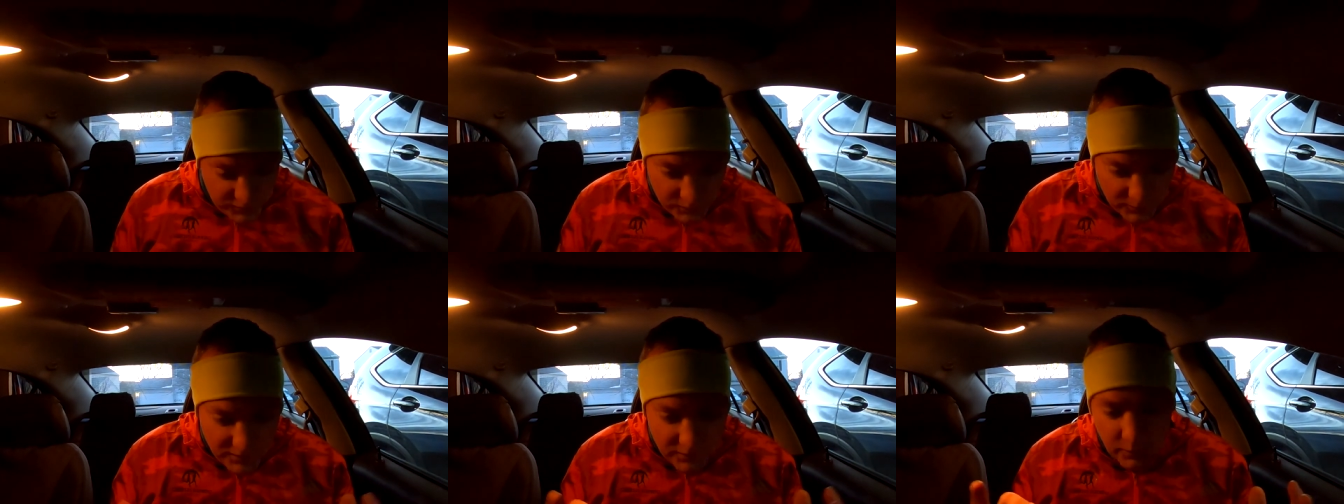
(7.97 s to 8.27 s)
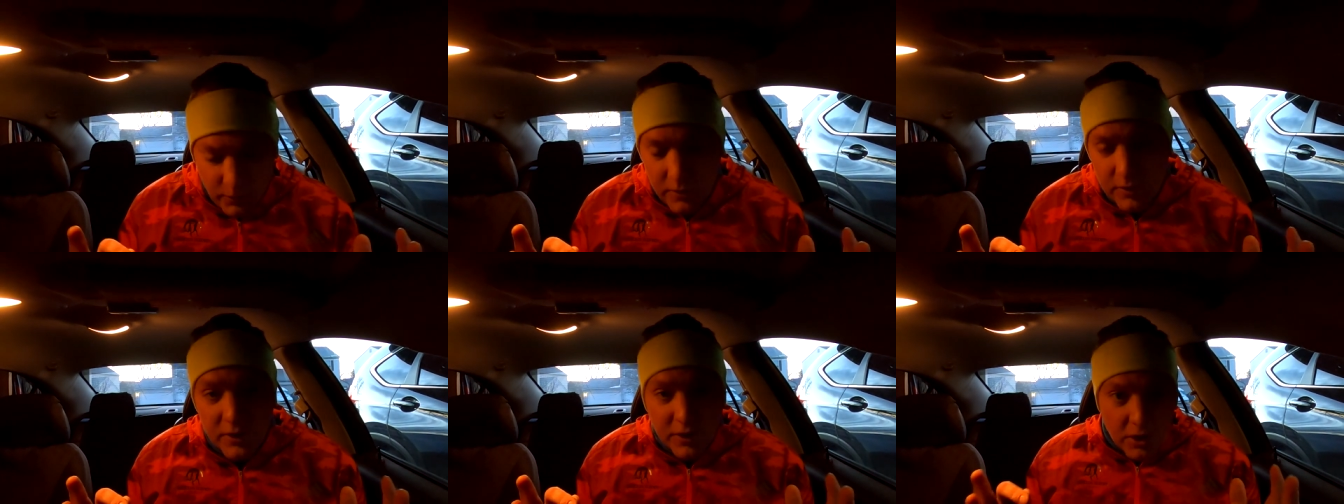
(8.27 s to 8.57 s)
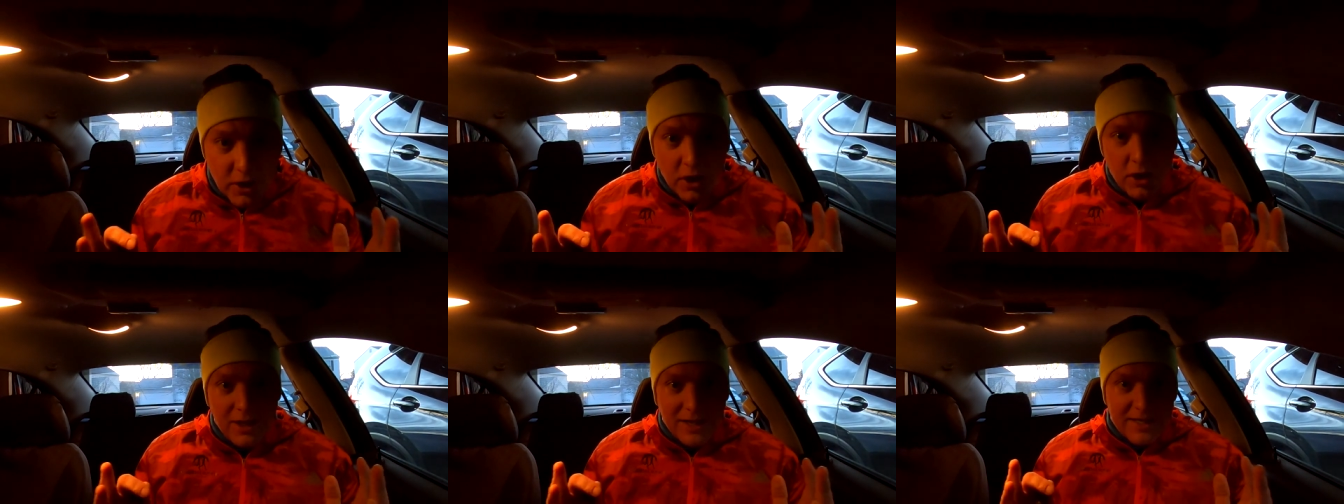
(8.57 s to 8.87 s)
know what we're gonna
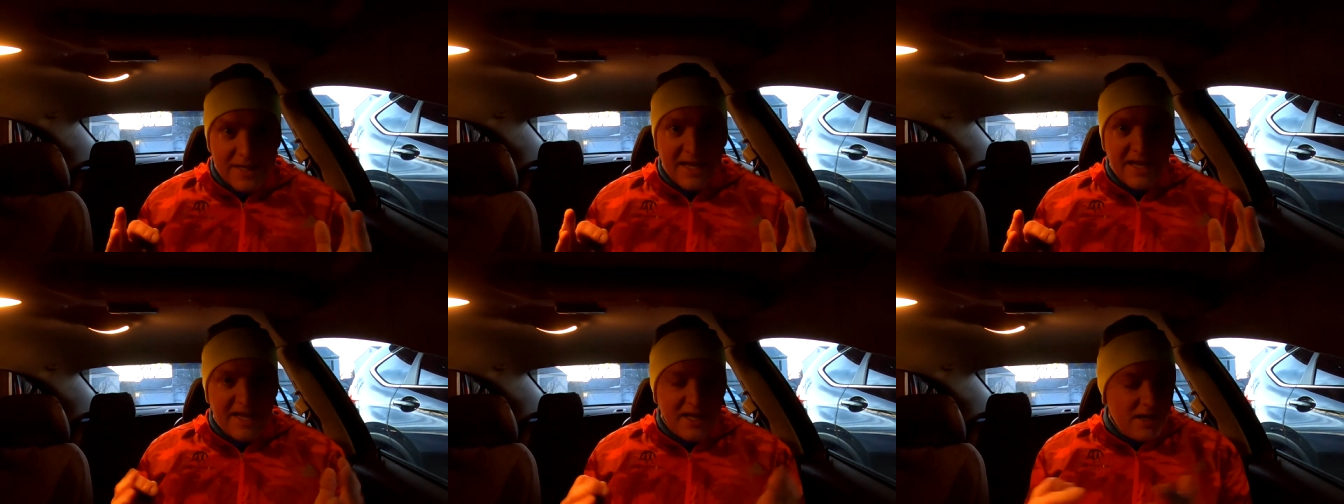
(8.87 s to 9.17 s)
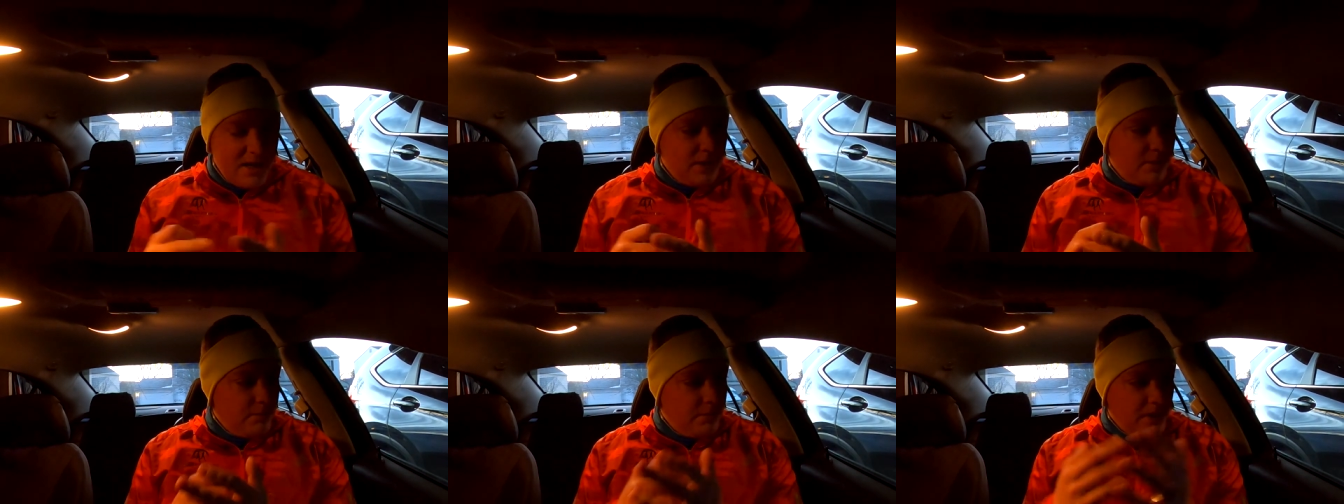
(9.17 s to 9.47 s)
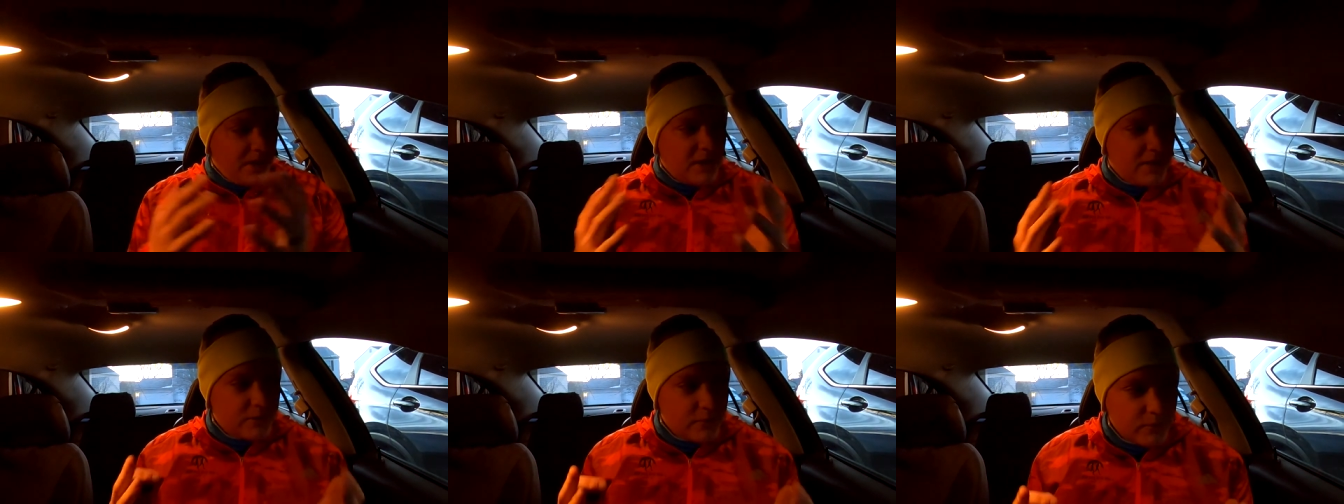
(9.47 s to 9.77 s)
call it yet,
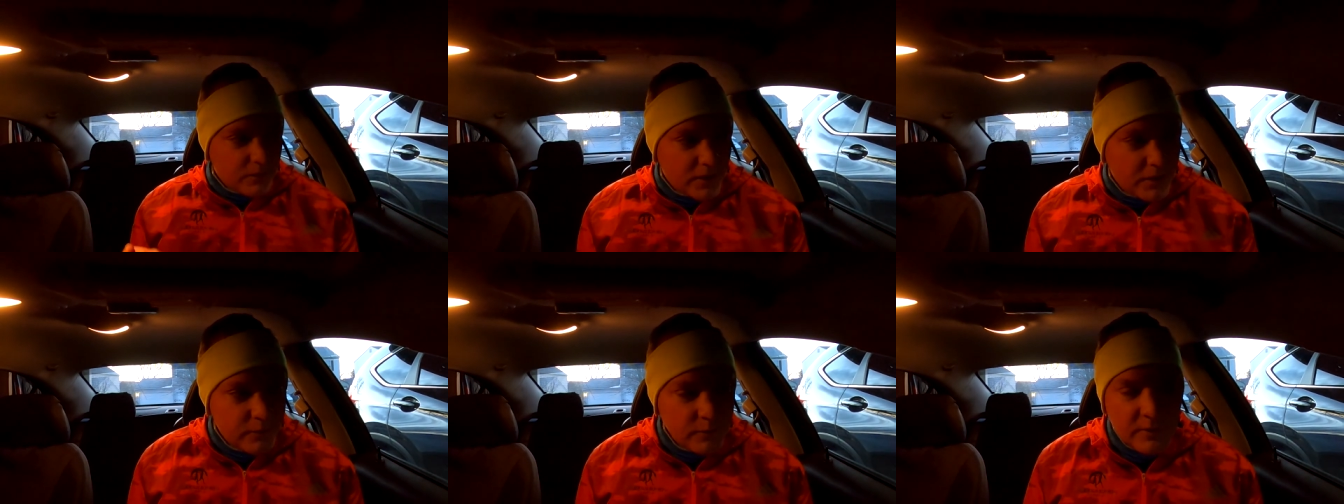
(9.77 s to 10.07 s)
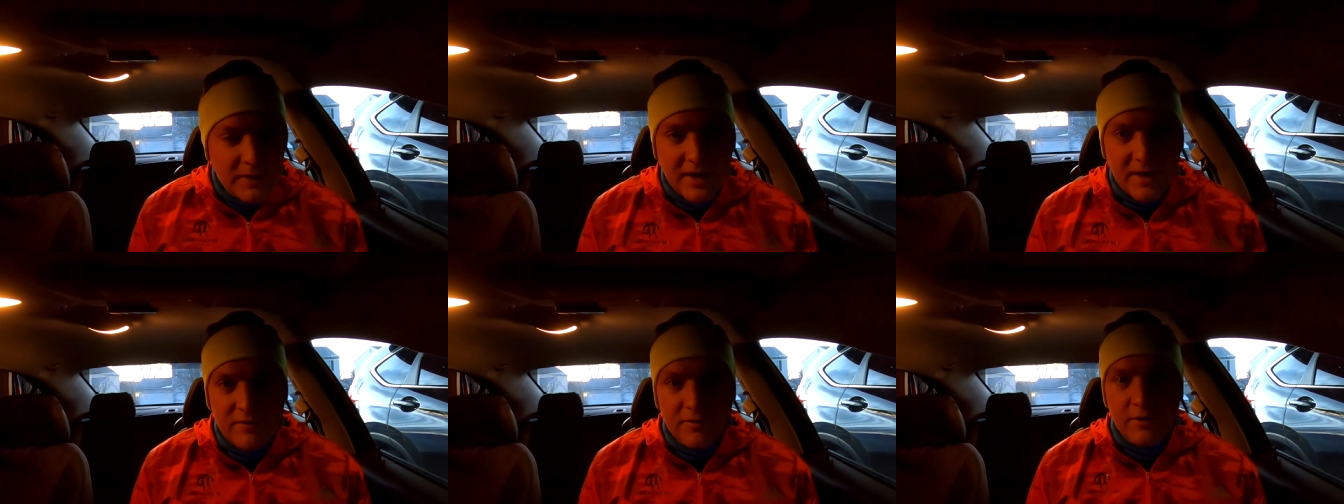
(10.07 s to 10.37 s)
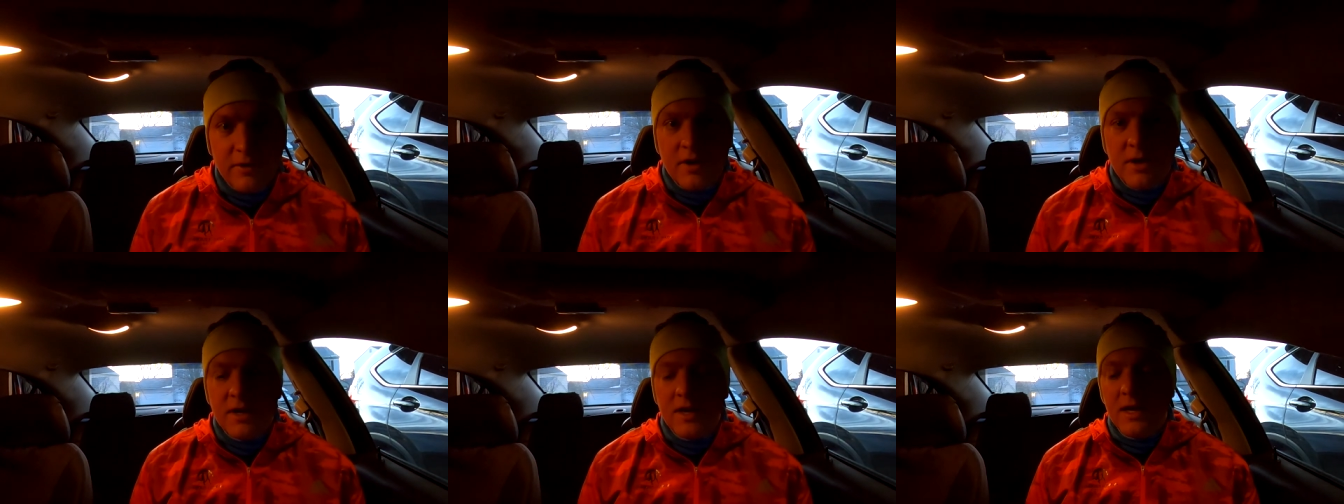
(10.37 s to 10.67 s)
buck on the run,
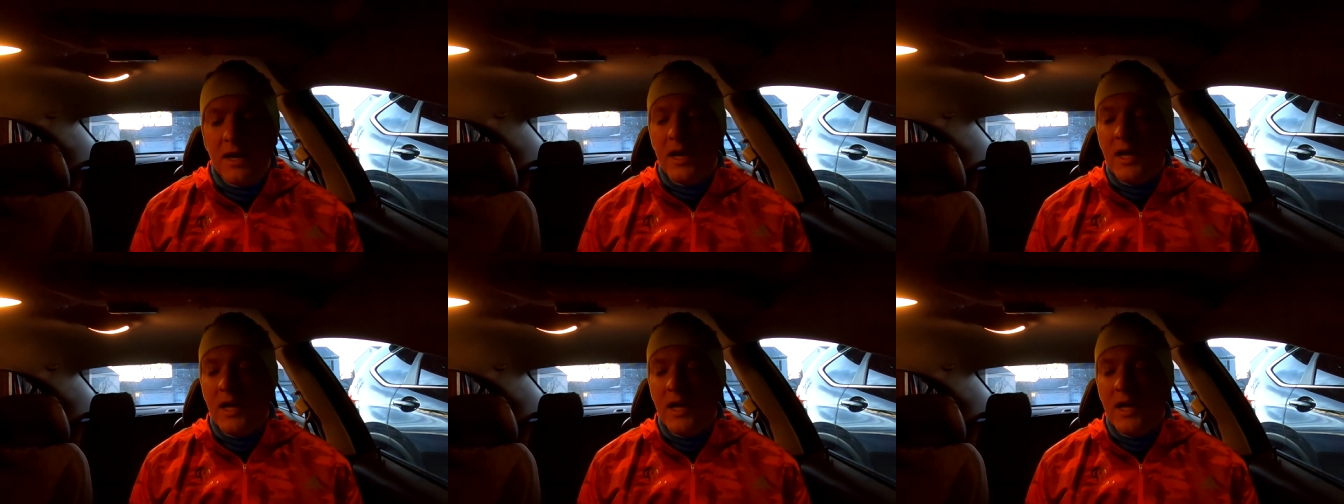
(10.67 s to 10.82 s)
whatever,